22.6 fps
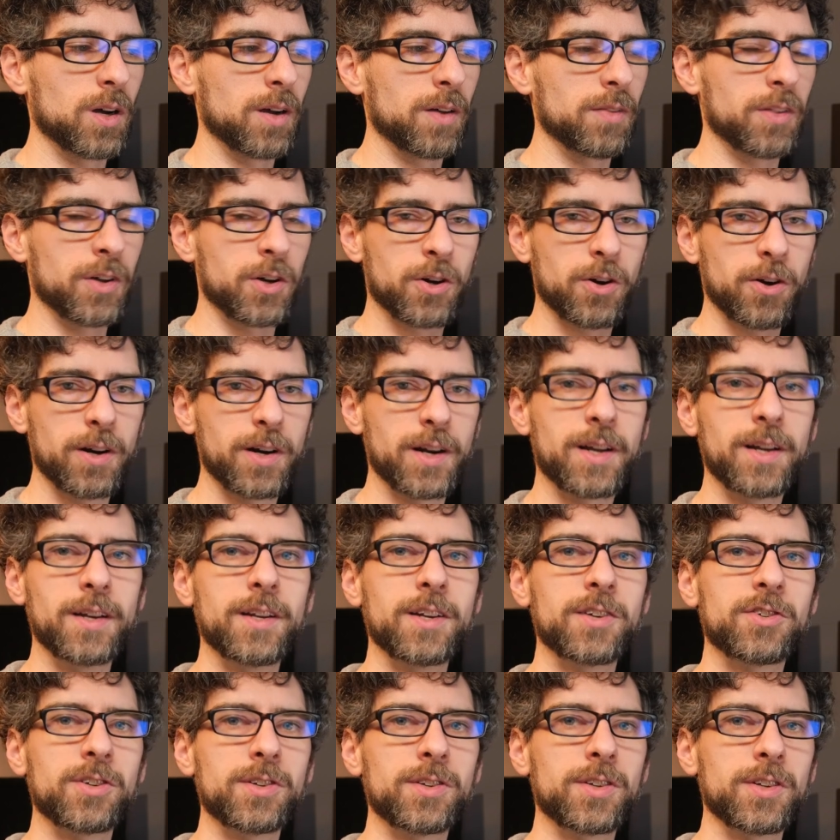current
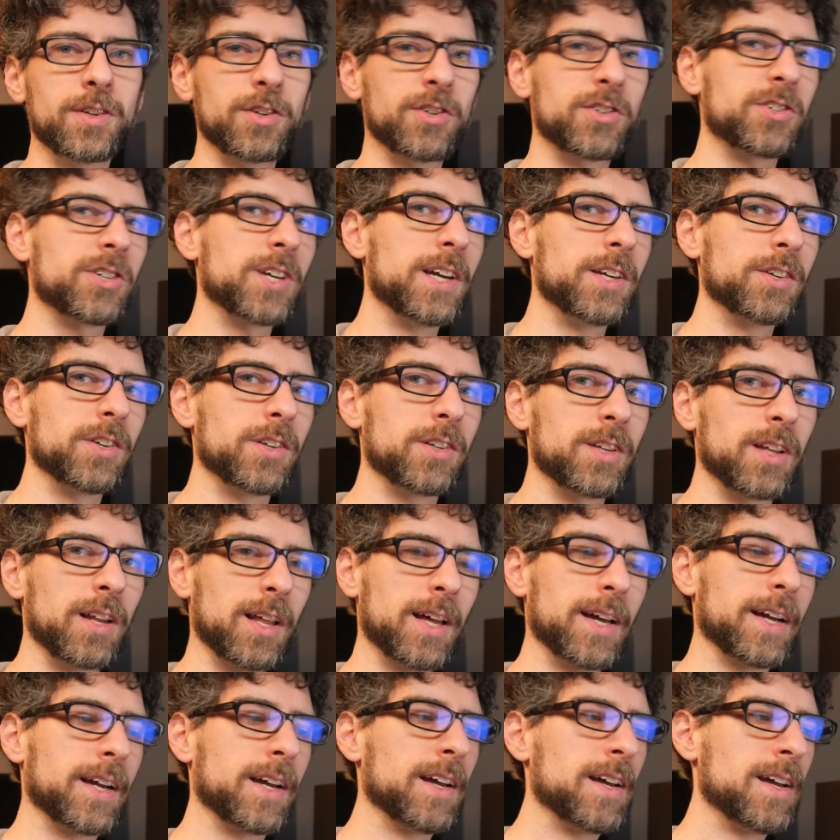conditions and just change it to
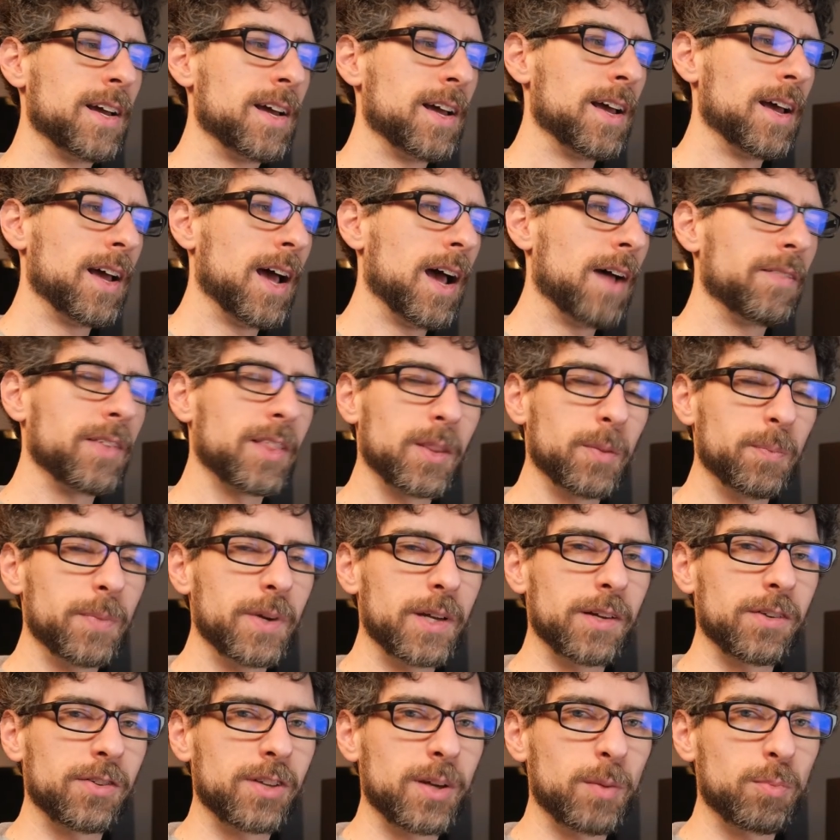like having them be
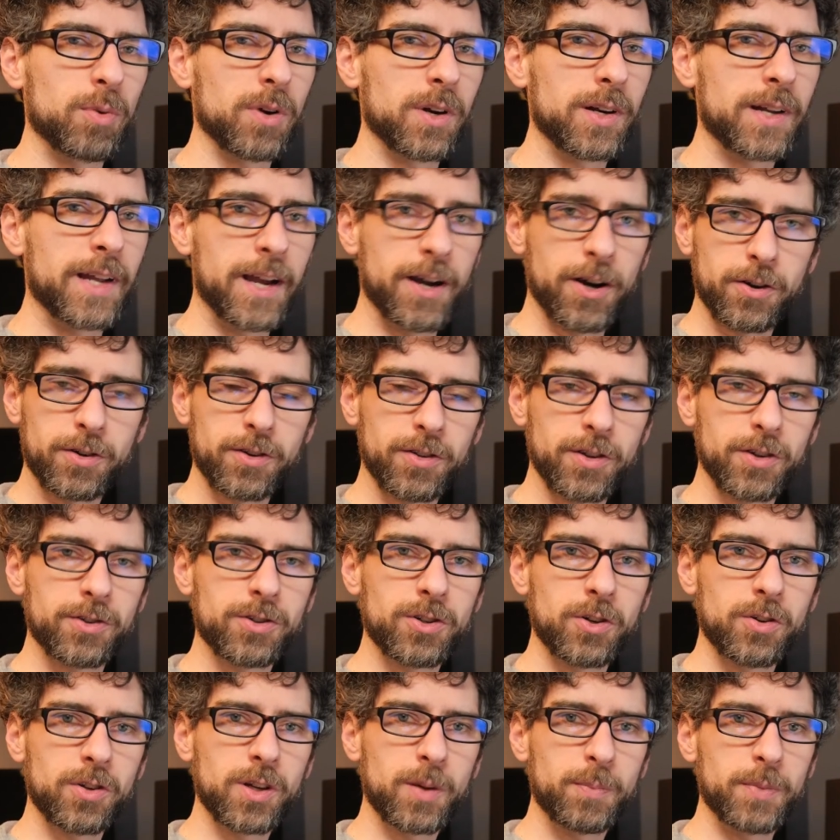a separate character that
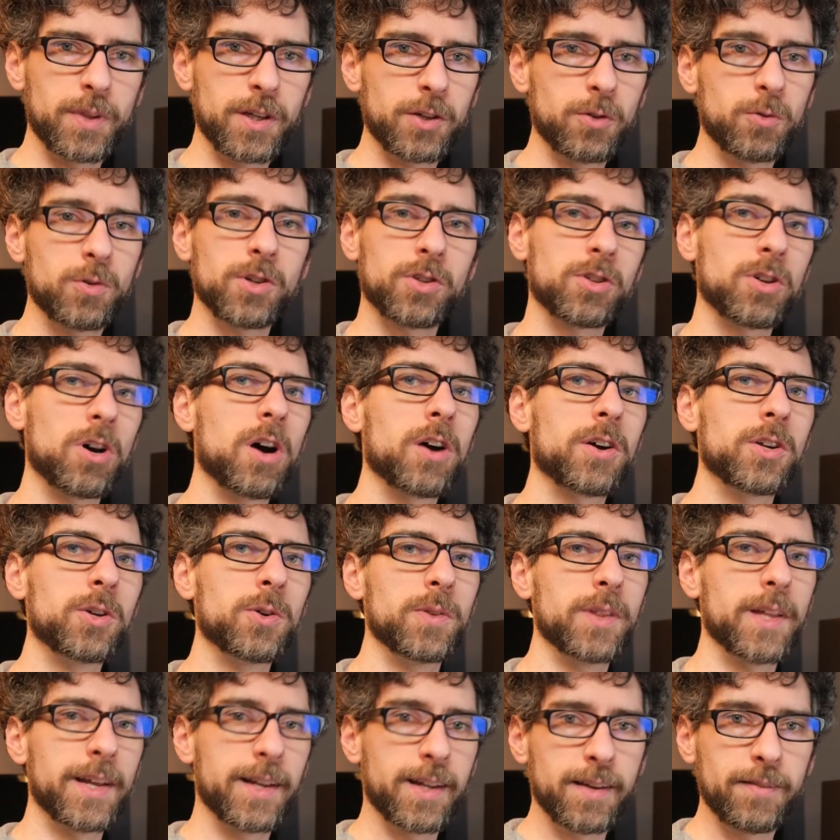shows up that you just talk to
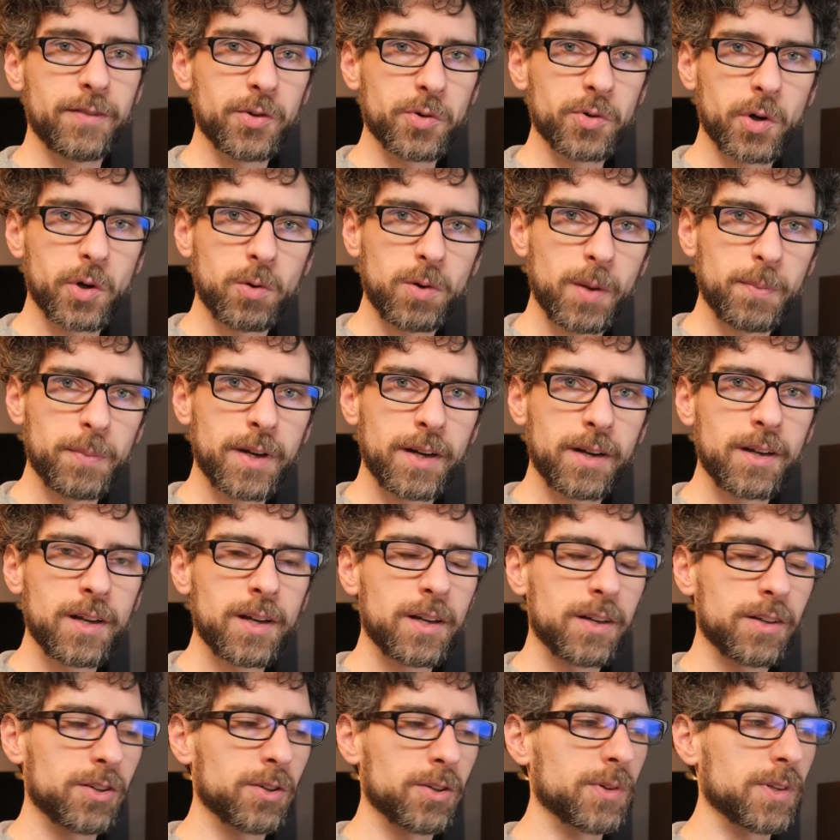and they give you equipment.
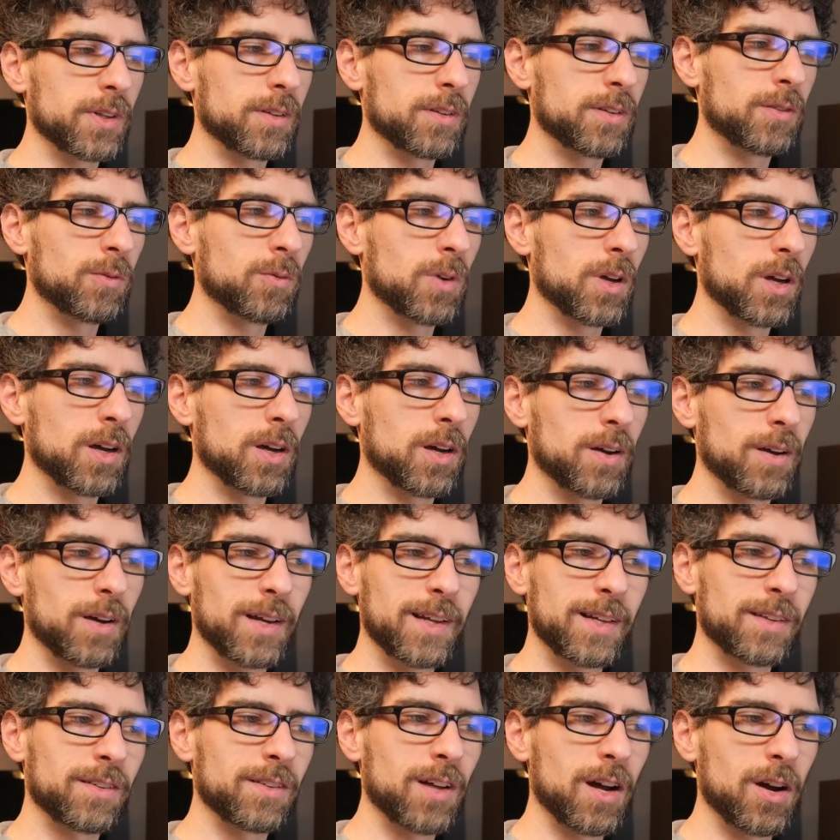So
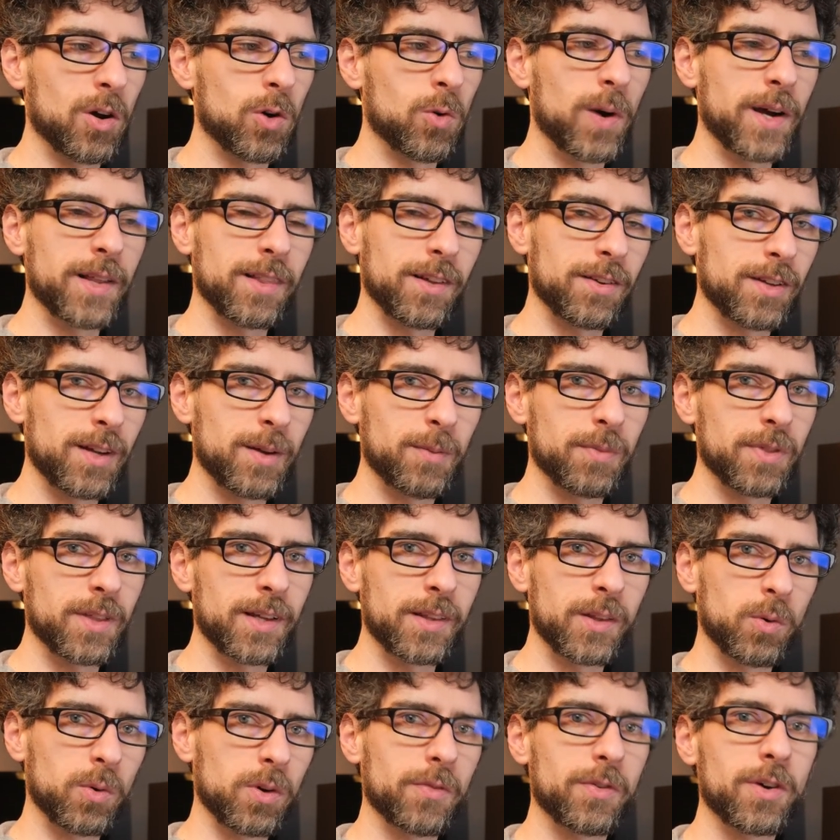it's not quite the same thing
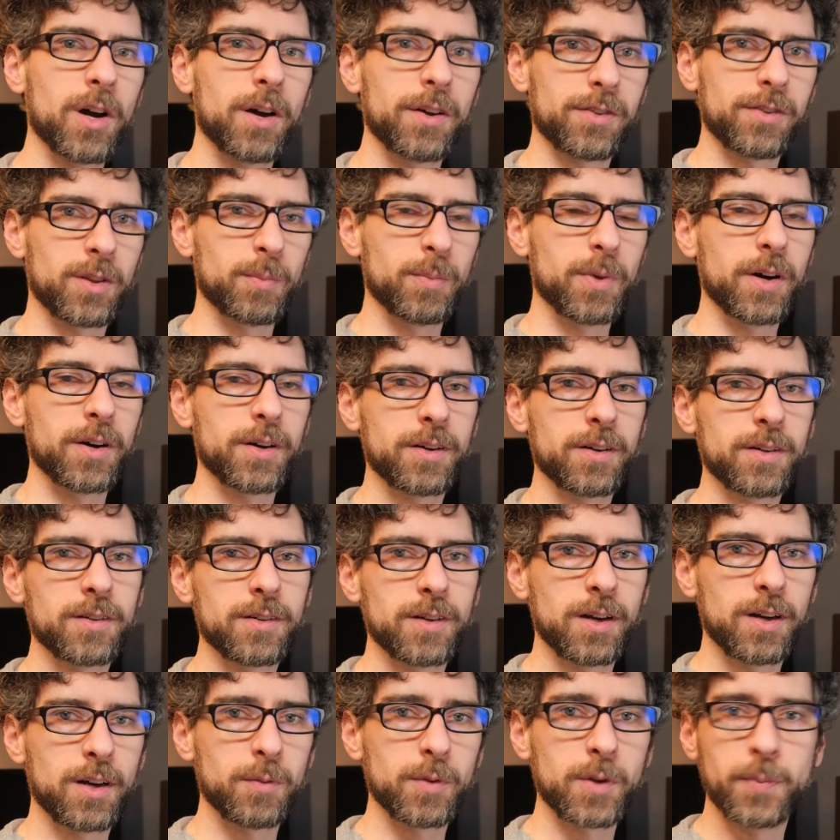that would have caused the bug
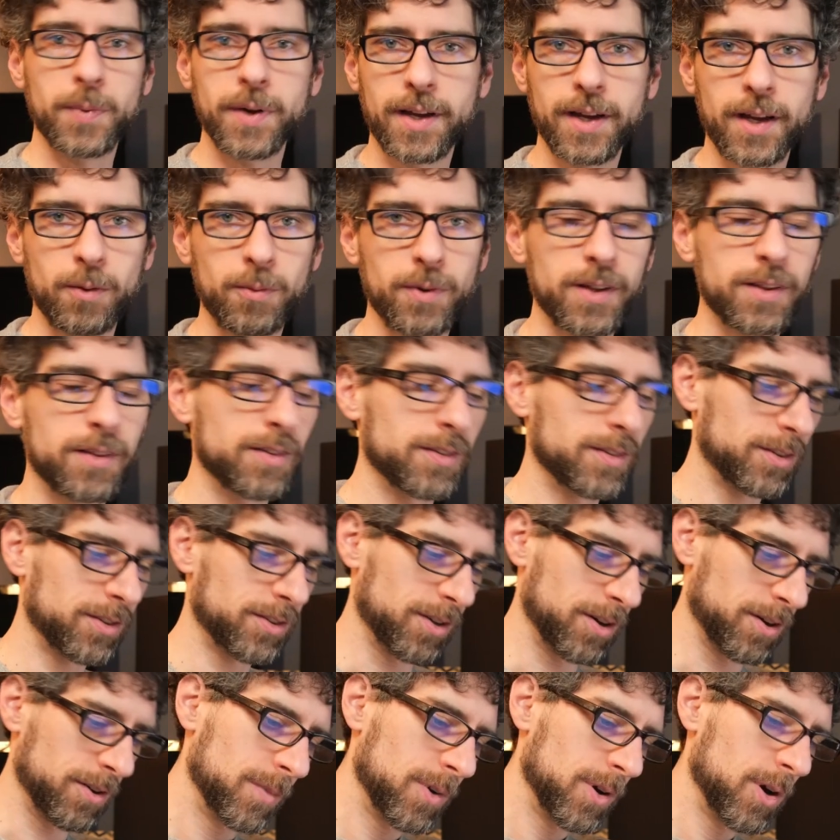to begin with.
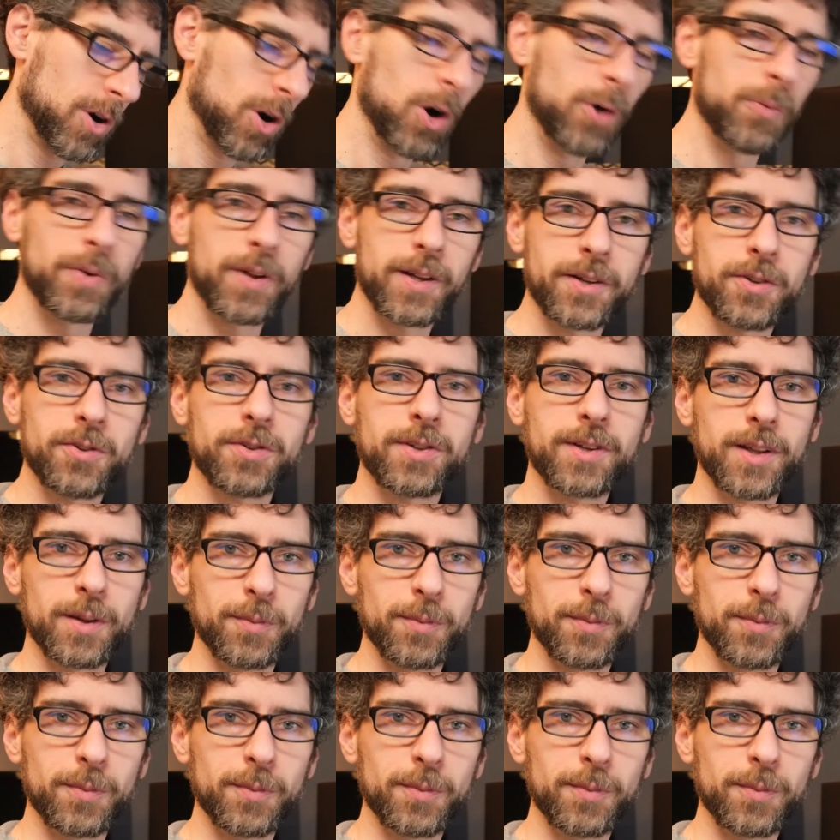So hopefully you'll see them